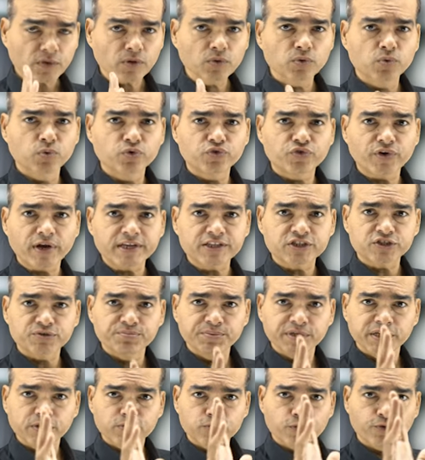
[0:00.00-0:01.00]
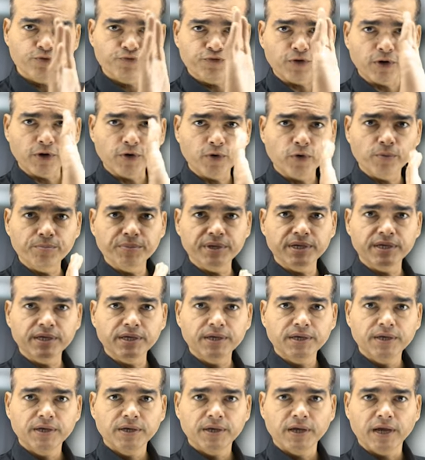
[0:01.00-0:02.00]
who trust me, who follow
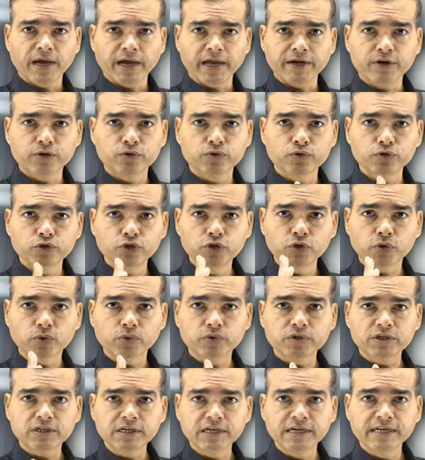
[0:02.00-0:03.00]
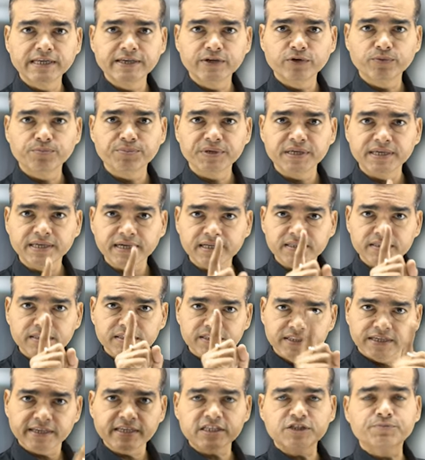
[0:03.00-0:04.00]
me, and who don't leave me.
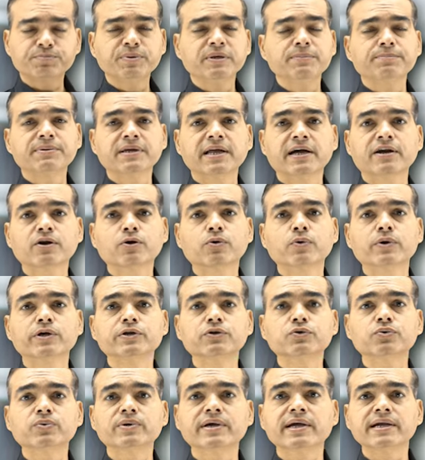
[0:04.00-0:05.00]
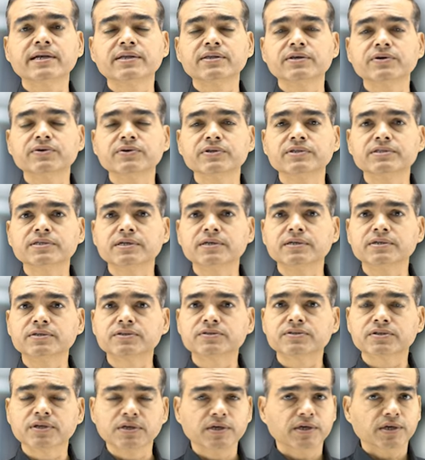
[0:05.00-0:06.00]
And these people are going to get the
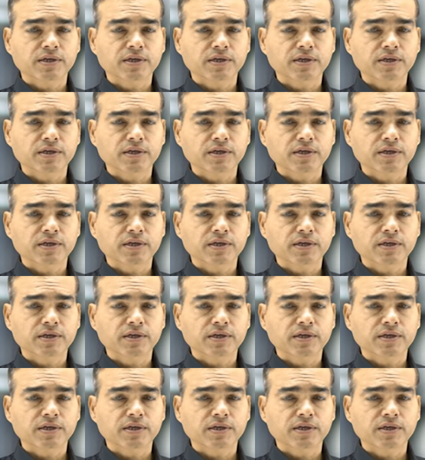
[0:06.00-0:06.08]
results.